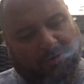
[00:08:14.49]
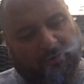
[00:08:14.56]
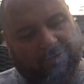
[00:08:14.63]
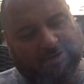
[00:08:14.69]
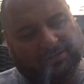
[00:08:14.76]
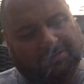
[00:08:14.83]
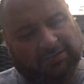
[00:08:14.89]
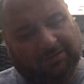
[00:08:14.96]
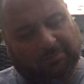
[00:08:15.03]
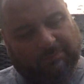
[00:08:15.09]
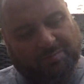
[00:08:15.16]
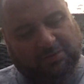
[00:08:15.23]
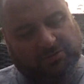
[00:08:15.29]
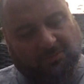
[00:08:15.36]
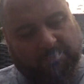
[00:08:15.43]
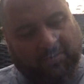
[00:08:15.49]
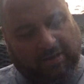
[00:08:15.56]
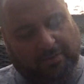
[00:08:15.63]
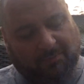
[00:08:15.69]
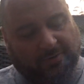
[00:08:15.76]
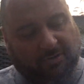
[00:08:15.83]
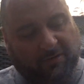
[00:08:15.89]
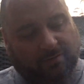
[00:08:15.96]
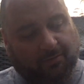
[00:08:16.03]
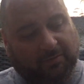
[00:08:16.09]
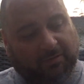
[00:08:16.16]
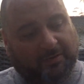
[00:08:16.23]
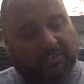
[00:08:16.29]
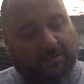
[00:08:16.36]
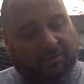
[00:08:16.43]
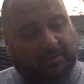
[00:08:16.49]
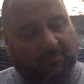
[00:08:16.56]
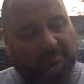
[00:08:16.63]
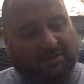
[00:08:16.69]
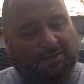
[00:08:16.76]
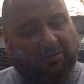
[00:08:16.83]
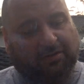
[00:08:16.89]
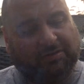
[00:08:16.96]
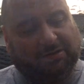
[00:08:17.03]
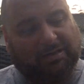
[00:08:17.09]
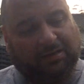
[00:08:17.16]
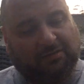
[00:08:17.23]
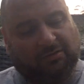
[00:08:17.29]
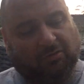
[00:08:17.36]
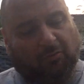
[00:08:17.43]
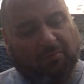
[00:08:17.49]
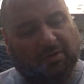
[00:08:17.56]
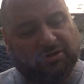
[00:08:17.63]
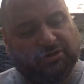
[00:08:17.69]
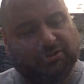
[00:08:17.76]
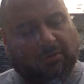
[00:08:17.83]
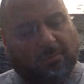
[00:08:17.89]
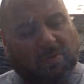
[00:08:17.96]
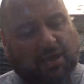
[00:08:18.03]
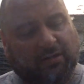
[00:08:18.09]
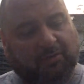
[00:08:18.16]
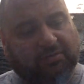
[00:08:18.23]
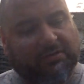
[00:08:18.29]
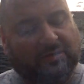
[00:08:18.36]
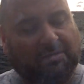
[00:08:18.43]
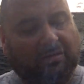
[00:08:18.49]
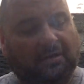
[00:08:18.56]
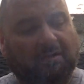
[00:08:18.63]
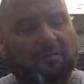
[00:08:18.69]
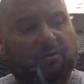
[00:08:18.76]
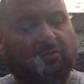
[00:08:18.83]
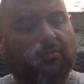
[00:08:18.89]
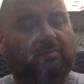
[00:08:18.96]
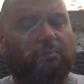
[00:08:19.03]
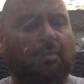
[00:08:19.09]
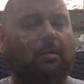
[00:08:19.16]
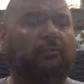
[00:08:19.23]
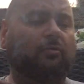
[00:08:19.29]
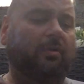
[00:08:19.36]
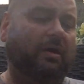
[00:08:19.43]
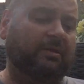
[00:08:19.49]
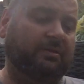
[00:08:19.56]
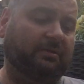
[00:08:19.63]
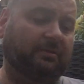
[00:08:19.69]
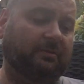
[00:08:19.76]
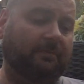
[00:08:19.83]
this little piece of paper here because it had so much tobaccos inside I couldn't memorize it.